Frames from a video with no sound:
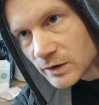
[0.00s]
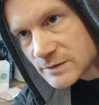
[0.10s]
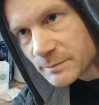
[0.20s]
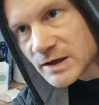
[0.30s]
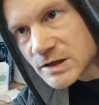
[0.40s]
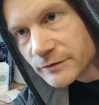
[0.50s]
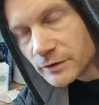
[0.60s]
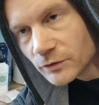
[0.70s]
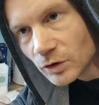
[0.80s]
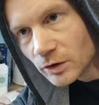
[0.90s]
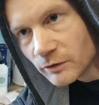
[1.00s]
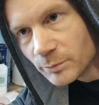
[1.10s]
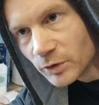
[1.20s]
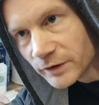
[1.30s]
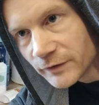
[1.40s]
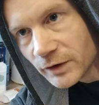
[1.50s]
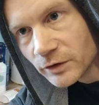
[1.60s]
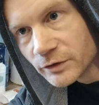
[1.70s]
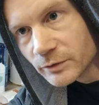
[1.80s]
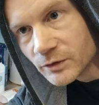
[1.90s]
especially if you've got a lot of body fat
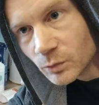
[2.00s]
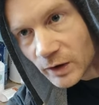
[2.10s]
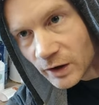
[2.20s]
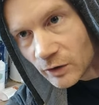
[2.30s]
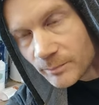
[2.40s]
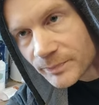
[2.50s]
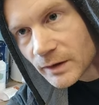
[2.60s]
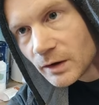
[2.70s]
on you as well.